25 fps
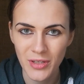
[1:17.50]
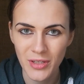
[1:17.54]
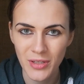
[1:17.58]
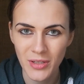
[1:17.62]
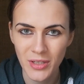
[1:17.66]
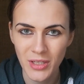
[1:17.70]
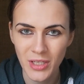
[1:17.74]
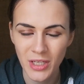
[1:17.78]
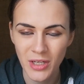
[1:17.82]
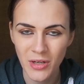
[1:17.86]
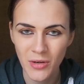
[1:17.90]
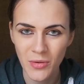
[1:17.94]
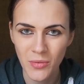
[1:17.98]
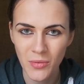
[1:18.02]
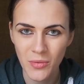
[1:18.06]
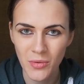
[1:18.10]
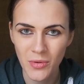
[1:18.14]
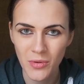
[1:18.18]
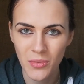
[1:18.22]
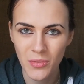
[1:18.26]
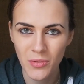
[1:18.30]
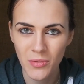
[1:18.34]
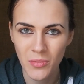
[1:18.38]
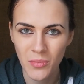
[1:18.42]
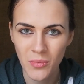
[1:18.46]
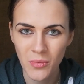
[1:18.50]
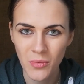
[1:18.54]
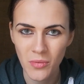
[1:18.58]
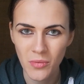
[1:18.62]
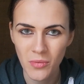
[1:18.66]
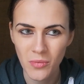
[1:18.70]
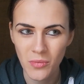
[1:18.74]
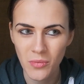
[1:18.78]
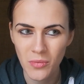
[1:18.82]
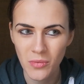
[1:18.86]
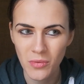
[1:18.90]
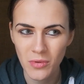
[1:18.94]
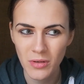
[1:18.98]
you know,
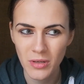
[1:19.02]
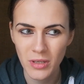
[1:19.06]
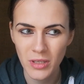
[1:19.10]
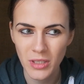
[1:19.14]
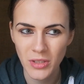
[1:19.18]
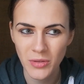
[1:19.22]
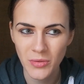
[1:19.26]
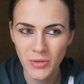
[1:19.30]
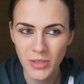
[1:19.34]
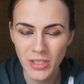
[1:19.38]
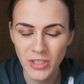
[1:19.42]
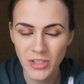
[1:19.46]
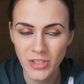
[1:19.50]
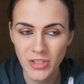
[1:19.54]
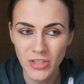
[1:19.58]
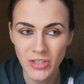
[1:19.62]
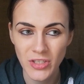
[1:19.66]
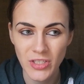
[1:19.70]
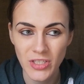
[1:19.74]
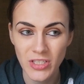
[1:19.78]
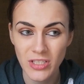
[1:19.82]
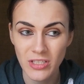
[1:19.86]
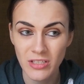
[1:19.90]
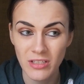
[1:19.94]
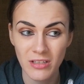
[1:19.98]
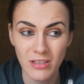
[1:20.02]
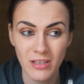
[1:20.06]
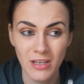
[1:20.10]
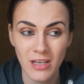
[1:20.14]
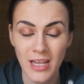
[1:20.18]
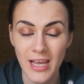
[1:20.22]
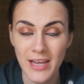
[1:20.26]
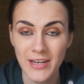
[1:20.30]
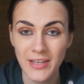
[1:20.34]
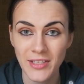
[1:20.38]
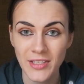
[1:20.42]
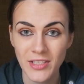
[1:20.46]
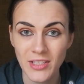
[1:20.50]
you can just
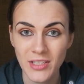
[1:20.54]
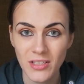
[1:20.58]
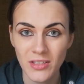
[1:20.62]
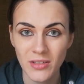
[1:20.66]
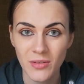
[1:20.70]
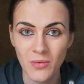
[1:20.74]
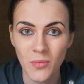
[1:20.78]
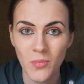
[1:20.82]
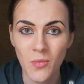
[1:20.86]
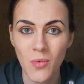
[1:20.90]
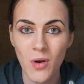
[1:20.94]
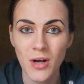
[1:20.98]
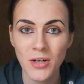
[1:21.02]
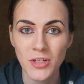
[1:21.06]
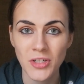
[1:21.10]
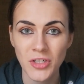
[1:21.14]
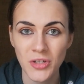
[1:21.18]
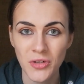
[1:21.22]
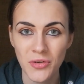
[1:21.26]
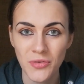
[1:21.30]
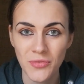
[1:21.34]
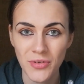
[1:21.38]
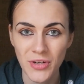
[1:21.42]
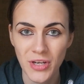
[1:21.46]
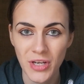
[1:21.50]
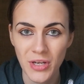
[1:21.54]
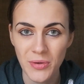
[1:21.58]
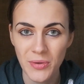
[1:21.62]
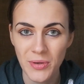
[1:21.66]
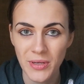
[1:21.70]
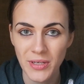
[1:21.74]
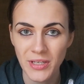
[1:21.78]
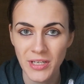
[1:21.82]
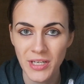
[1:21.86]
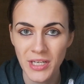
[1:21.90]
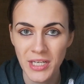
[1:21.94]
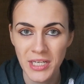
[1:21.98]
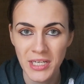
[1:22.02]
let it wash over you
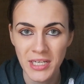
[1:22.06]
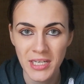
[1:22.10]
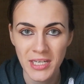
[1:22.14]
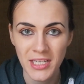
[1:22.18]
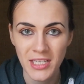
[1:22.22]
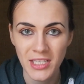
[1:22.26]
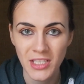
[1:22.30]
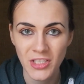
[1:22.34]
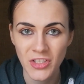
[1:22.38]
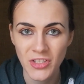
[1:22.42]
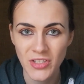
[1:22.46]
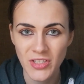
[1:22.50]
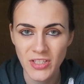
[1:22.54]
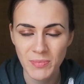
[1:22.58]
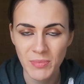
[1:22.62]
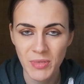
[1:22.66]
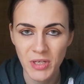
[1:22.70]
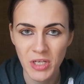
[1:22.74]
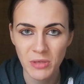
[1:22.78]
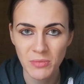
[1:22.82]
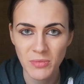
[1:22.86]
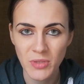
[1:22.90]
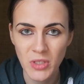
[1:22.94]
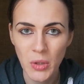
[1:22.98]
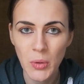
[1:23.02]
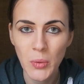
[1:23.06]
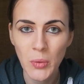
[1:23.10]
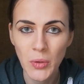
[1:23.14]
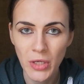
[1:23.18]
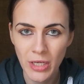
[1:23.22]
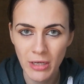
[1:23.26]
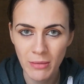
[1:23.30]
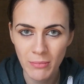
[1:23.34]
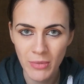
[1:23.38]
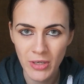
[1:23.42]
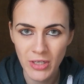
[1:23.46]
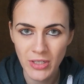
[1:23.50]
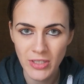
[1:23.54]
and just become totally
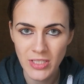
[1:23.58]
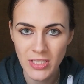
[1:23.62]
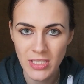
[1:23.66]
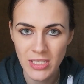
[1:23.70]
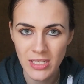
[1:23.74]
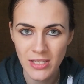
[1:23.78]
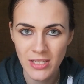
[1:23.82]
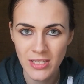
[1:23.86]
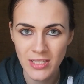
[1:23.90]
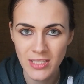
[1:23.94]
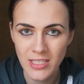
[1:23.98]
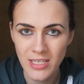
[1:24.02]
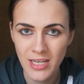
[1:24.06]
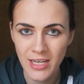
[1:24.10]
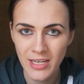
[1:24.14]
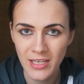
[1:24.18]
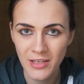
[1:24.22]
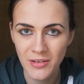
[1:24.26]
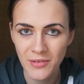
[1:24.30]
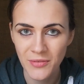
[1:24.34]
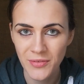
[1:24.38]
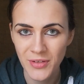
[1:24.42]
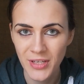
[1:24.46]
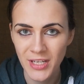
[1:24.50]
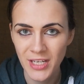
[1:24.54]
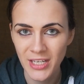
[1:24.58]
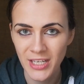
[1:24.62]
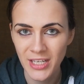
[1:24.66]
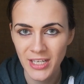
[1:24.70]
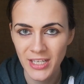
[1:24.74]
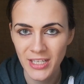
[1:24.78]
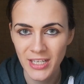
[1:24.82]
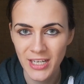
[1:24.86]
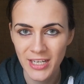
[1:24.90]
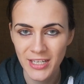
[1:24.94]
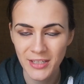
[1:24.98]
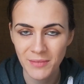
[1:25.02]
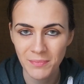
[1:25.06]
immersed in this negative feeling
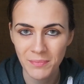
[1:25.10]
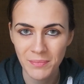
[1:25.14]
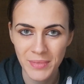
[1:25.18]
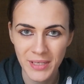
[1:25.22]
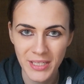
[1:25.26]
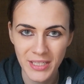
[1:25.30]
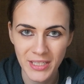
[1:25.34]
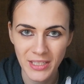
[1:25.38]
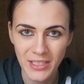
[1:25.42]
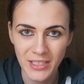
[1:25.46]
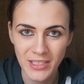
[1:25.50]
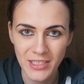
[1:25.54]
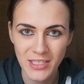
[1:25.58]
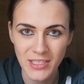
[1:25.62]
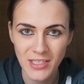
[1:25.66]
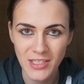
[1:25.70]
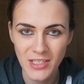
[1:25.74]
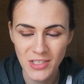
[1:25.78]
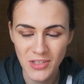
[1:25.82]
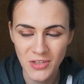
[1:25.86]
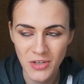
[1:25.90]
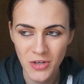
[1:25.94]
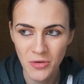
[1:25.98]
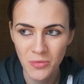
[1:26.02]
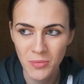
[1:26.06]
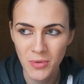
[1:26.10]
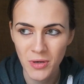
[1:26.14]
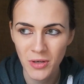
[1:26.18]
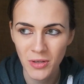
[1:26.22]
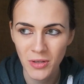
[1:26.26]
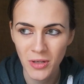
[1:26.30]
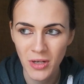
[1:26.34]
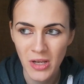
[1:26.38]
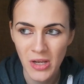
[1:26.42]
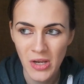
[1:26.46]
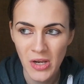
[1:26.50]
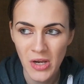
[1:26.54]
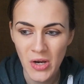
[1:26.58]
and let it build and
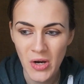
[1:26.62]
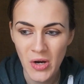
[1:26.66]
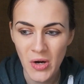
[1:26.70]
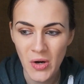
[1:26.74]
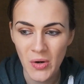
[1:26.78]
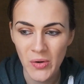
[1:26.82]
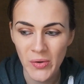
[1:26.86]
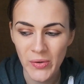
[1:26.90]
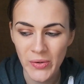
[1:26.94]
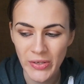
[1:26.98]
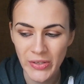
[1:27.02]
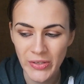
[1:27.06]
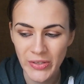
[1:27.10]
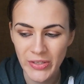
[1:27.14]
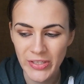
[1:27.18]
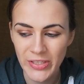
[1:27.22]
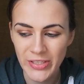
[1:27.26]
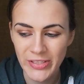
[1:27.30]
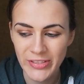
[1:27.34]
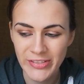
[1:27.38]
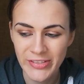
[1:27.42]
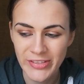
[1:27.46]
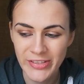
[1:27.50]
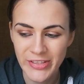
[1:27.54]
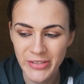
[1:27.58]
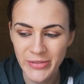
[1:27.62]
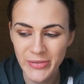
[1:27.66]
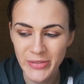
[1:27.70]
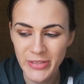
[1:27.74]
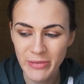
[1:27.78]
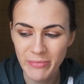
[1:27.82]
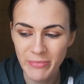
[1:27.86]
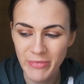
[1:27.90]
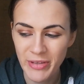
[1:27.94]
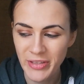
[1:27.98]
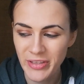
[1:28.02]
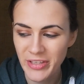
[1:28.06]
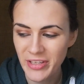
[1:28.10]
snowball. Or you can do
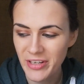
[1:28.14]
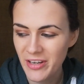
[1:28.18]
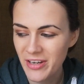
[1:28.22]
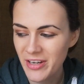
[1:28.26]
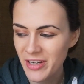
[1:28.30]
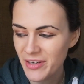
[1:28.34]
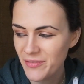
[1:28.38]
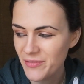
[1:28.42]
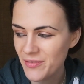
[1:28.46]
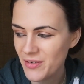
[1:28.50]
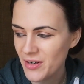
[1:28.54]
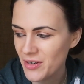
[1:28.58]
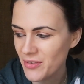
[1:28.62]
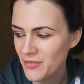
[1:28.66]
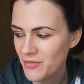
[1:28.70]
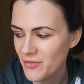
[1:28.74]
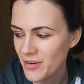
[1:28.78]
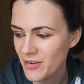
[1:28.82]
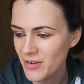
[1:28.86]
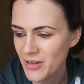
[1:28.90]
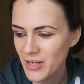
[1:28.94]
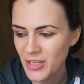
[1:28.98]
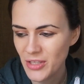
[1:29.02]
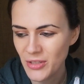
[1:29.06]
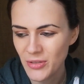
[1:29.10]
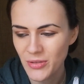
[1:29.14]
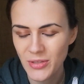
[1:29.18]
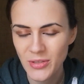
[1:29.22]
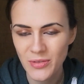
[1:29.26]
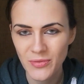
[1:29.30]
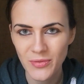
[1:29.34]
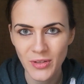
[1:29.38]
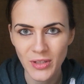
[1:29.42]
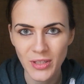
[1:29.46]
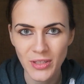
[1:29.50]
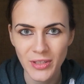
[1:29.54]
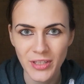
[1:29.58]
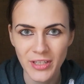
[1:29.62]
something that I find very
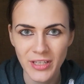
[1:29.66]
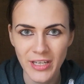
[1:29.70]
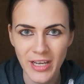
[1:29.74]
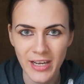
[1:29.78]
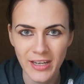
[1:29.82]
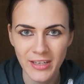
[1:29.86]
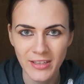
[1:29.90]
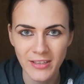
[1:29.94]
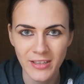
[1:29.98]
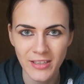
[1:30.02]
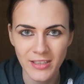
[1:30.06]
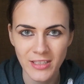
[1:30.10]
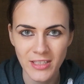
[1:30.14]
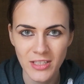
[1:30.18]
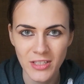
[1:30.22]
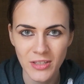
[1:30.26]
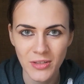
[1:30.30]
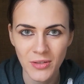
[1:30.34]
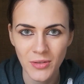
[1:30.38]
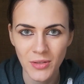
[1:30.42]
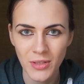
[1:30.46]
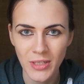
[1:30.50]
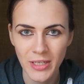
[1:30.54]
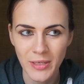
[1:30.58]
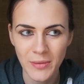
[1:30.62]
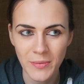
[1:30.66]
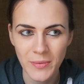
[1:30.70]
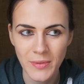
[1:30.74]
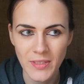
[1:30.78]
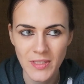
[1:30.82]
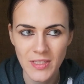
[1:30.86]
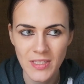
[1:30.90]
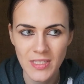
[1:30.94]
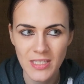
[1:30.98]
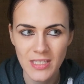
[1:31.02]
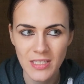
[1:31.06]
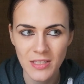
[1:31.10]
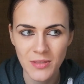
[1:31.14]
useful. I think Eckhart Tolle
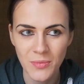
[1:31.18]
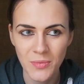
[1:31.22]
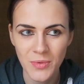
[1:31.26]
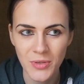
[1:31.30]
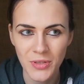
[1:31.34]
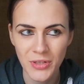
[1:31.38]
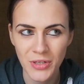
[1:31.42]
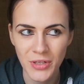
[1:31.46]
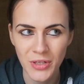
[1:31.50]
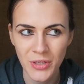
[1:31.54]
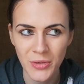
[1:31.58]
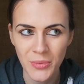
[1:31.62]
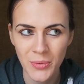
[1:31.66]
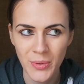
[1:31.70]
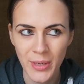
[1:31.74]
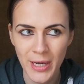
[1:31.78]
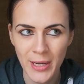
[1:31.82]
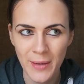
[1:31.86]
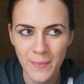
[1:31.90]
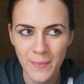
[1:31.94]
was the one who